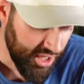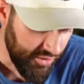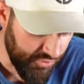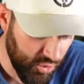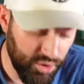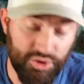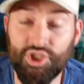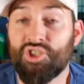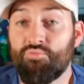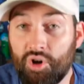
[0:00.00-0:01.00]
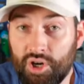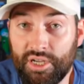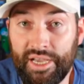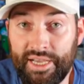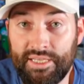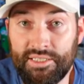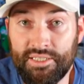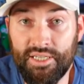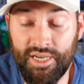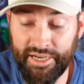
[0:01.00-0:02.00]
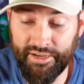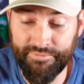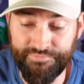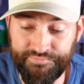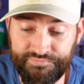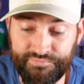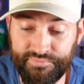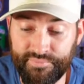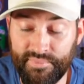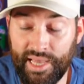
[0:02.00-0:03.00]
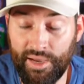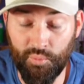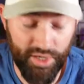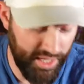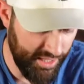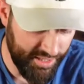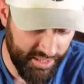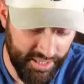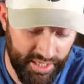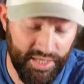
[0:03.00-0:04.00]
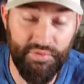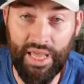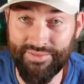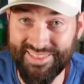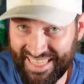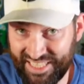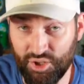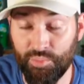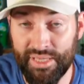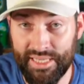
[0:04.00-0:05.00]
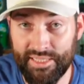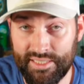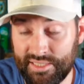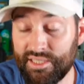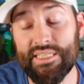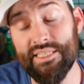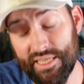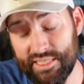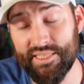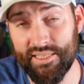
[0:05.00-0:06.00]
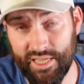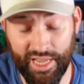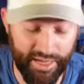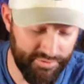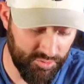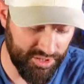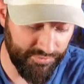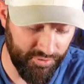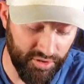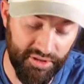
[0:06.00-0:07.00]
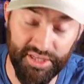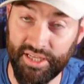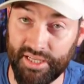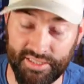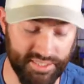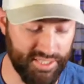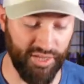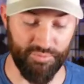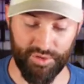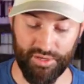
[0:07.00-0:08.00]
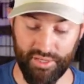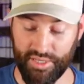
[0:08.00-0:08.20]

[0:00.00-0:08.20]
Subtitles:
if you're one of those smart guys that went ahead and did it, if you have dental picks, it's a nice thing to have, especially for cleaning guns and stuff, but